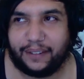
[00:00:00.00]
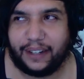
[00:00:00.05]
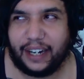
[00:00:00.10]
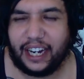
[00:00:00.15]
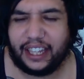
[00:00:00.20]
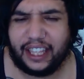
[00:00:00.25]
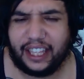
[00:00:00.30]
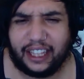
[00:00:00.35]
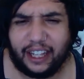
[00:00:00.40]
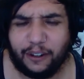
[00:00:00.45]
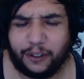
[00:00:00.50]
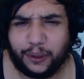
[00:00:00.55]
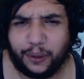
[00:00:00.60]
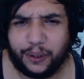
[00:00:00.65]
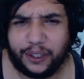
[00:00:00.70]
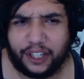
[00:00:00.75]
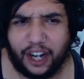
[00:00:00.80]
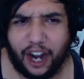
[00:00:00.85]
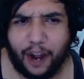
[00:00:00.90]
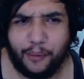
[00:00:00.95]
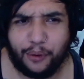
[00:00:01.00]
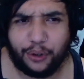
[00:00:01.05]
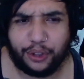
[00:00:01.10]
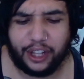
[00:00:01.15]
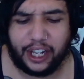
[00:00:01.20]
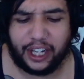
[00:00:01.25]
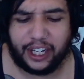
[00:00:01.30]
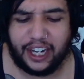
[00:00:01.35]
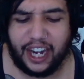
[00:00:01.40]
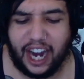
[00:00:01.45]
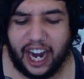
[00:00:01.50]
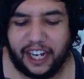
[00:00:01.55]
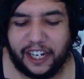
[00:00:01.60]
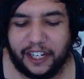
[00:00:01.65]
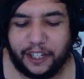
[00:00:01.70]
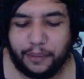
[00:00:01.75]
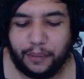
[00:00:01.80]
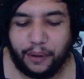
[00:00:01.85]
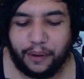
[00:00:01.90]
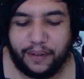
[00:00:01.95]
And I think that was always common with like
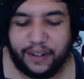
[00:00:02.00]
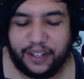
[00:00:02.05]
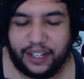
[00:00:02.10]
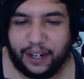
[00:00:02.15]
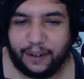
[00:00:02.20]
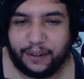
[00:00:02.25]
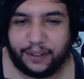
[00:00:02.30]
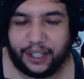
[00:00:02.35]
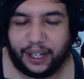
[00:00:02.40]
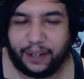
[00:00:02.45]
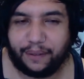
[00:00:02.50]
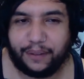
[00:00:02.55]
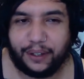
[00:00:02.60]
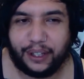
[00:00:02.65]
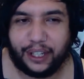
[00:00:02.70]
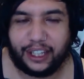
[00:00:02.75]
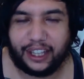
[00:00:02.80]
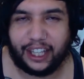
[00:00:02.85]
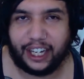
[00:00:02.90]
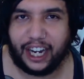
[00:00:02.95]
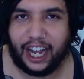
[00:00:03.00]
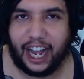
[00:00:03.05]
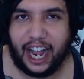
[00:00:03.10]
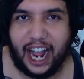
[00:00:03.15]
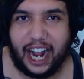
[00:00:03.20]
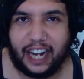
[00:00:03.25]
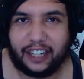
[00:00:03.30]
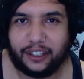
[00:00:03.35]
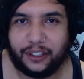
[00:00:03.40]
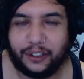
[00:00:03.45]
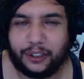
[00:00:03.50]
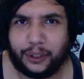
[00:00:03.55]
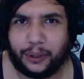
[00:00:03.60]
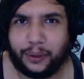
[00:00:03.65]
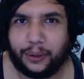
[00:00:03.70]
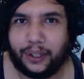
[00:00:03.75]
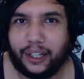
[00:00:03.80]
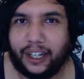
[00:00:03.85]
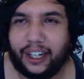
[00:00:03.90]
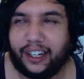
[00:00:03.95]
90s movies. I always like feel like they got actors
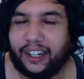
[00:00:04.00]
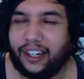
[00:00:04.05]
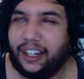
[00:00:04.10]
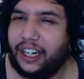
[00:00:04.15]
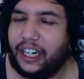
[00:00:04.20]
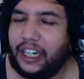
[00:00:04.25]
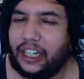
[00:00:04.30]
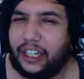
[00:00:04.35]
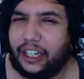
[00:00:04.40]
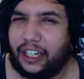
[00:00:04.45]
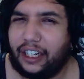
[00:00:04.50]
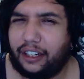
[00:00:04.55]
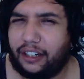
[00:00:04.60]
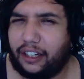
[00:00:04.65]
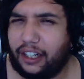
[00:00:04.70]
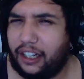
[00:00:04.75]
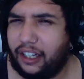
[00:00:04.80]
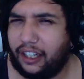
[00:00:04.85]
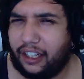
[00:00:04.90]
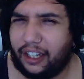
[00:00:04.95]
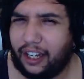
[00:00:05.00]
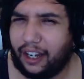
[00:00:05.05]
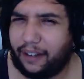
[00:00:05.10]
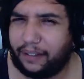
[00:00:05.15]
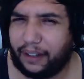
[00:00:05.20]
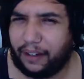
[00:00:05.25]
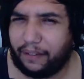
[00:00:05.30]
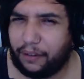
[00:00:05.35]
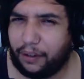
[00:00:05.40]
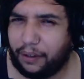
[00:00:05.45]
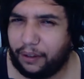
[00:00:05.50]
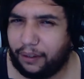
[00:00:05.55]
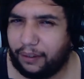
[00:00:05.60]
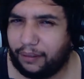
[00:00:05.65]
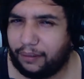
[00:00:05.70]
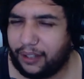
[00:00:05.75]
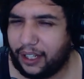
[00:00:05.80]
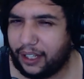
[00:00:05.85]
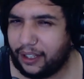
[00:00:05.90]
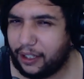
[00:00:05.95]
who are like, have you ever
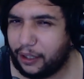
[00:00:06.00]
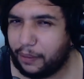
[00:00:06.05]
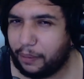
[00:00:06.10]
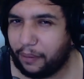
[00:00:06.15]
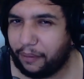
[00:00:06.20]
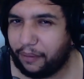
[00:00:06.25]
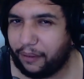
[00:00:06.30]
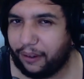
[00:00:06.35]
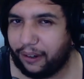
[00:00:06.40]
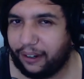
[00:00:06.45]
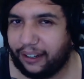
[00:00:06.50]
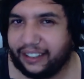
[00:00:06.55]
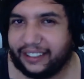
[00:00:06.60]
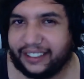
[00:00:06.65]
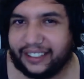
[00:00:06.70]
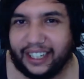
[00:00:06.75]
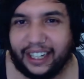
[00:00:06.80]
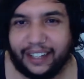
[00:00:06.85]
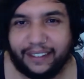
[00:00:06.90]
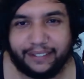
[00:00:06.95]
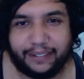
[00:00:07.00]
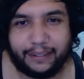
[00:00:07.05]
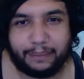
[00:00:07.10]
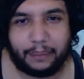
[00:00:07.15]
done this before and stuff?